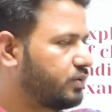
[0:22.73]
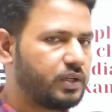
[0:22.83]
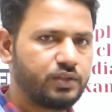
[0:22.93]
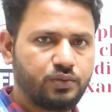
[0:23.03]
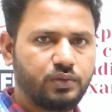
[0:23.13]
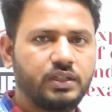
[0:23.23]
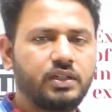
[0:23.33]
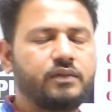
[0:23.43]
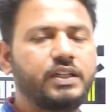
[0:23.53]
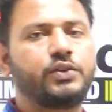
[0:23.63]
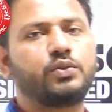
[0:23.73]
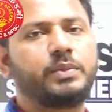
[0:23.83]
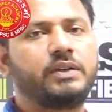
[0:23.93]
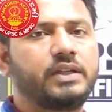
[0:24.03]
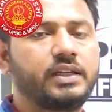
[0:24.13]
Okay, so here we need to
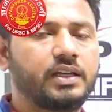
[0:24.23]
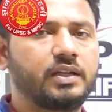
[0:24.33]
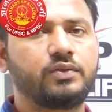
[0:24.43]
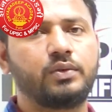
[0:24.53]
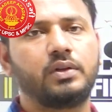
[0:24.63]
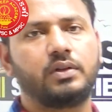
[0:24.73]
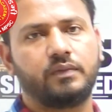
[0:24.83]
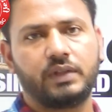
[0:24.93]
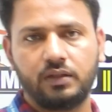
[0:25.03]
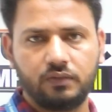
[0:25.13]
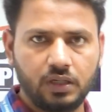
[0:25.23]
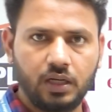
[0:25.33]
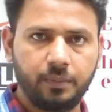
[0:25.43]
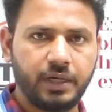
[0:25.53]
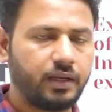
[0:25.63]
be very careful with the word
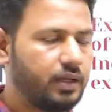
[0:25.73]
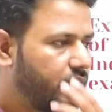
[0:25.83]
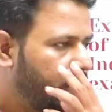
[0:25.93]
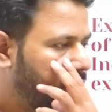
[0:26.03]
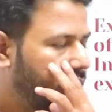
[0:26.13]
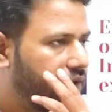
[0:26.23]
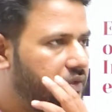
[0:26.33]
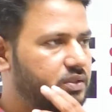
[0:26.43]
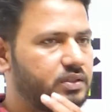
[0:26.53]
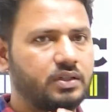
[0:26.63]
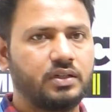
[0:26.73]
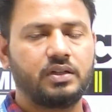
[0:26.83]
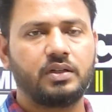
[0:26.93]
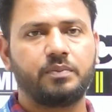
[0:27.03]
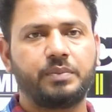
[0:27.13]
limit because
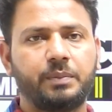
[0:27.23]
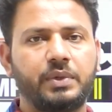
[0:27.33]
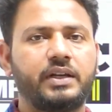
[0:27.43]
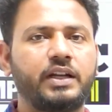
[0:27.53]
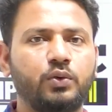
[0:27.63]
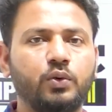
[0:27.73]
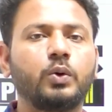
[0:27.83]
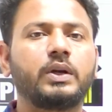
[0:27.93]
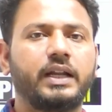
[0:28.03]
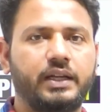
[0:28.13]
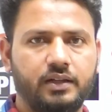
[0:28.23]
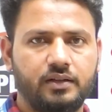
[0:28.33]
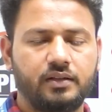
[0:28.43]
people tend to overwrite